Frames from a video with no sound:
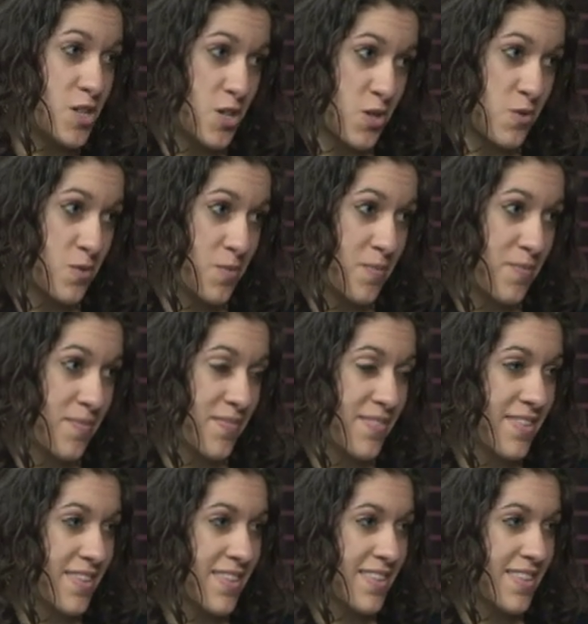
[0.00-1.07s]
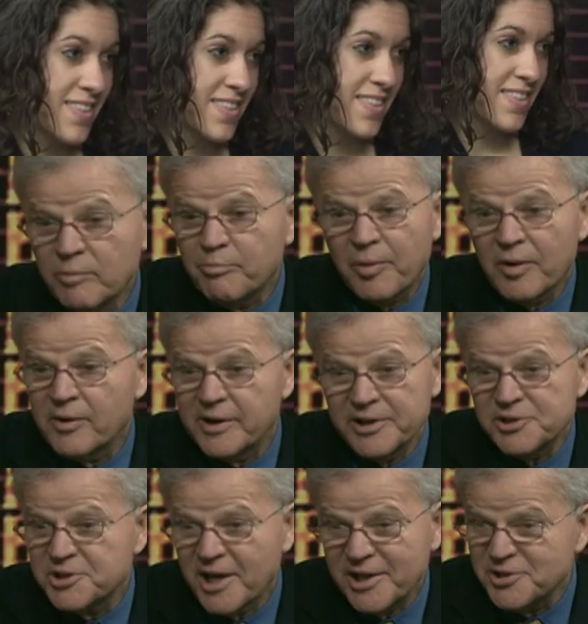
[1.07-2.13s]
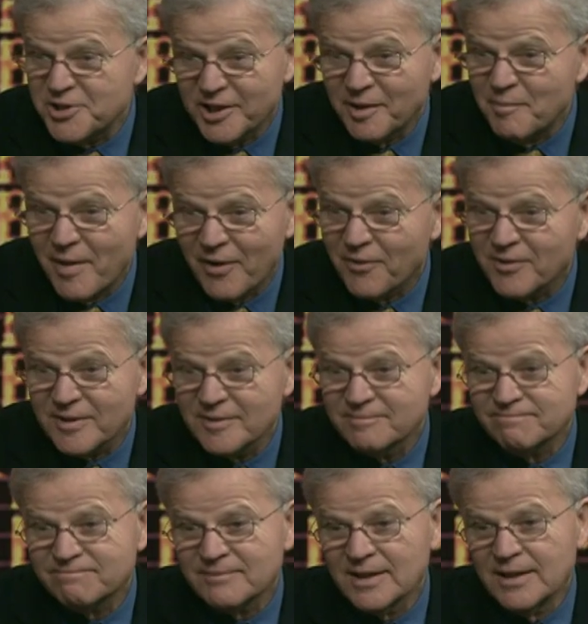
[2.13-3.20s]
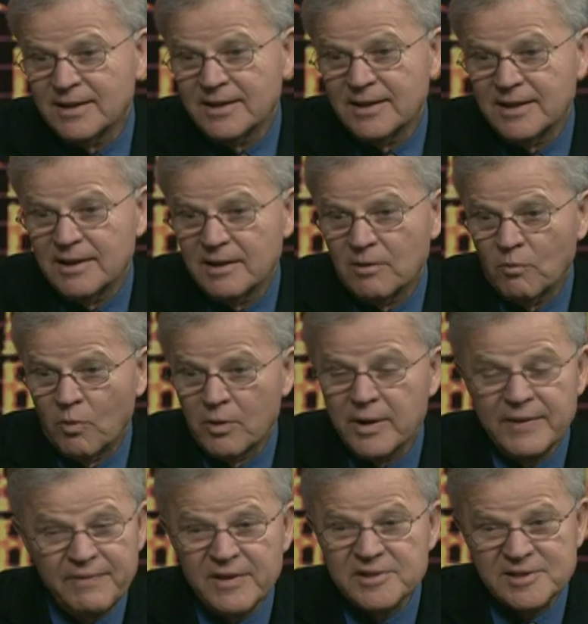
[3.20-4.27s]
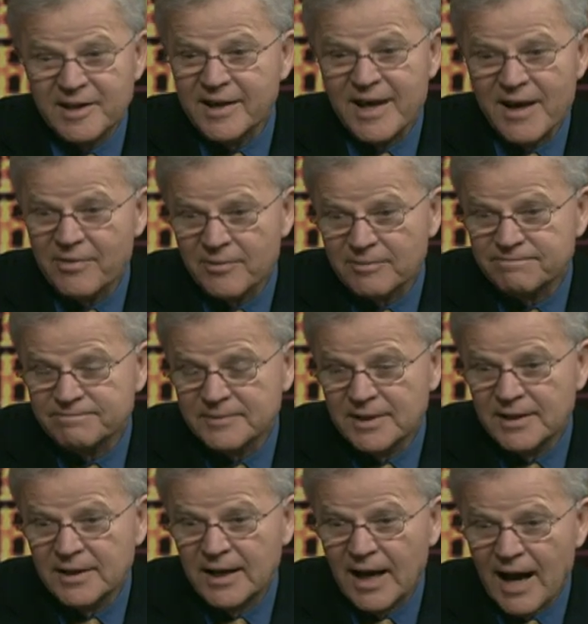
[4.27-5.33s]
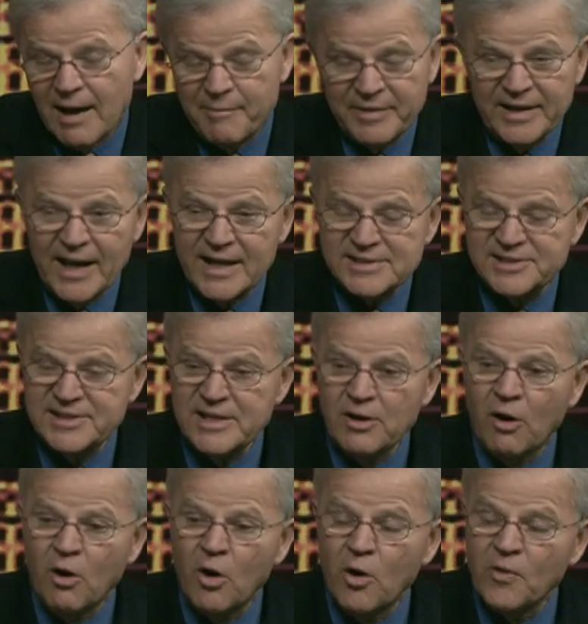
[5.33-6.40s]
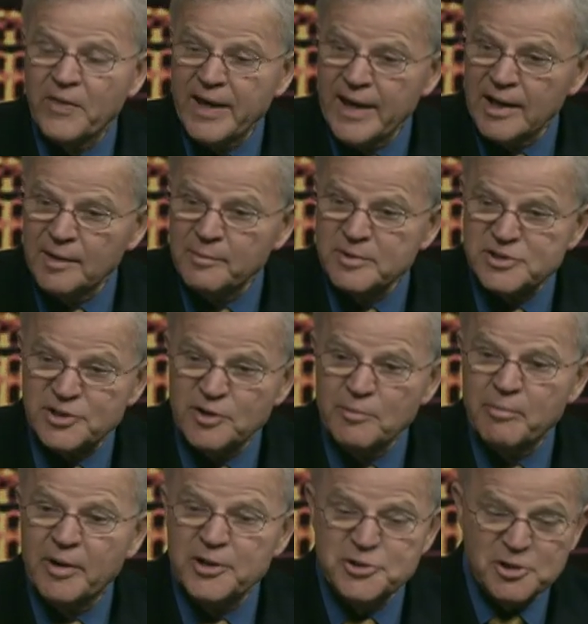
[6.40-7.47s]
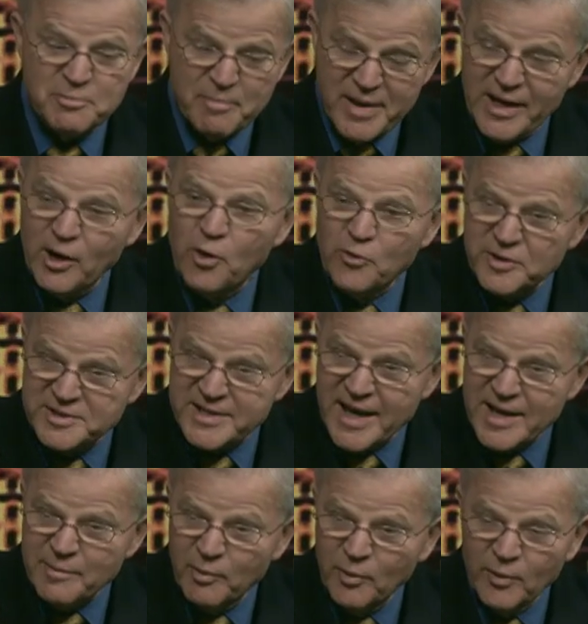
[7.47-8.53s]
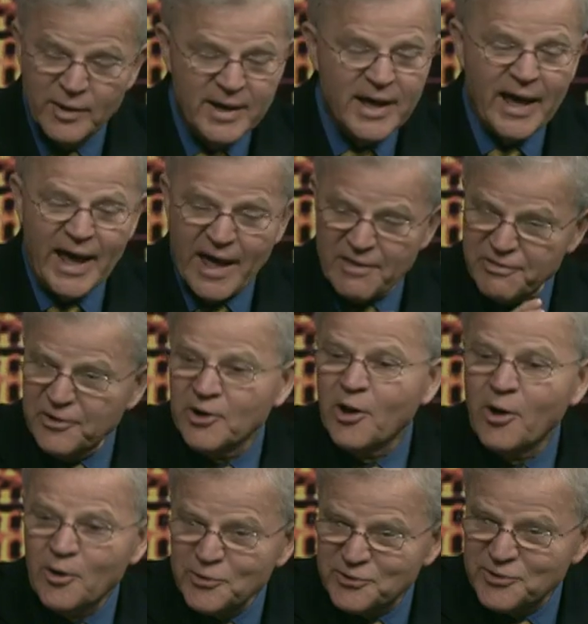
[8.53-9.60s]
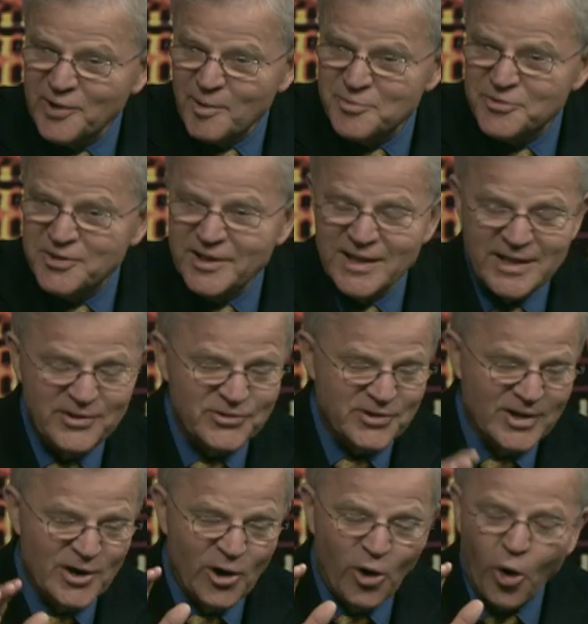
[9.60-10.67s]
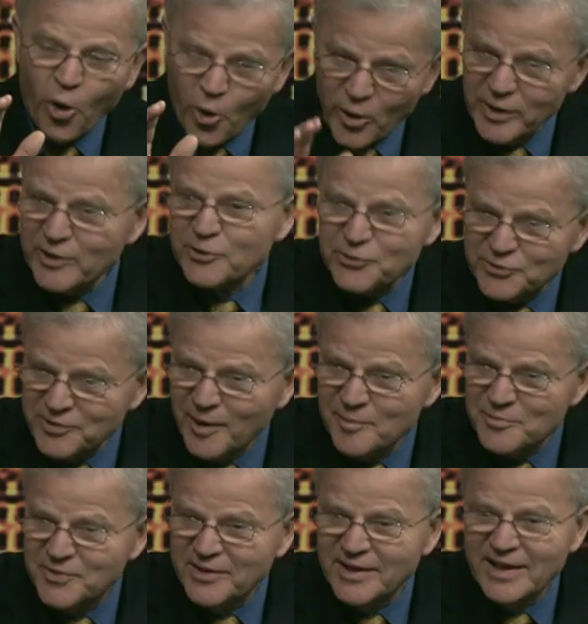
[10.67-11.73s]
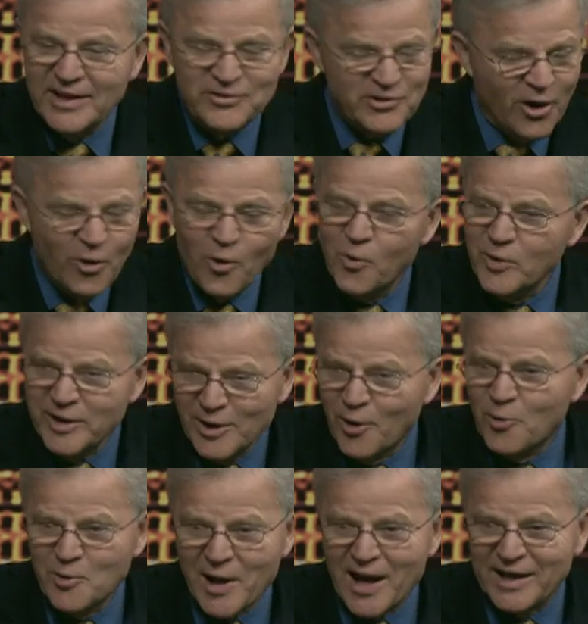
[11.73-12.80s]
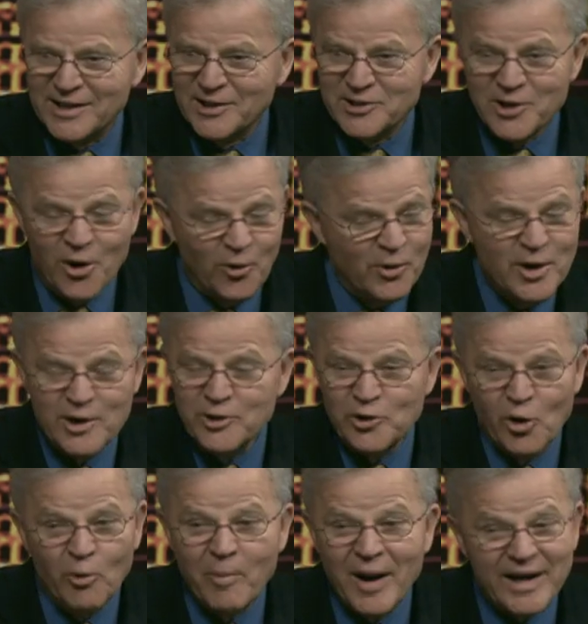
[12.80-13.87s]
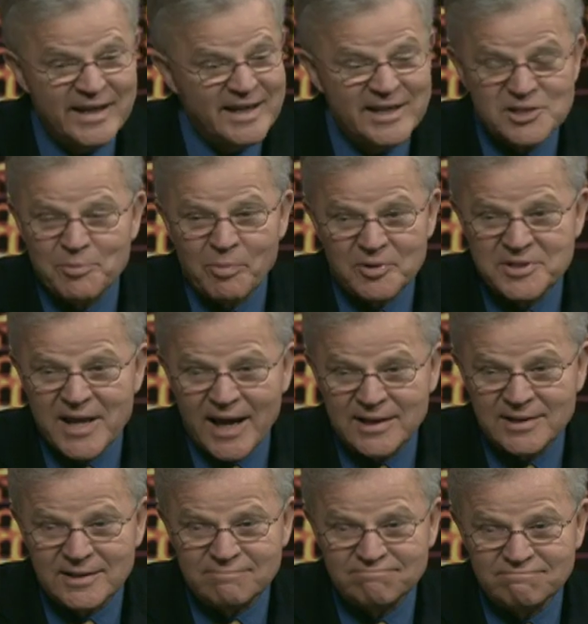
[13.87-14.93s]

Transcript: Very important. I don't see one party changing America. We're in this together. I mean, I see all the elements of the budget being on the table, ethanol subsidies, oil subsidies, on and on I could go. Nobody gets protected.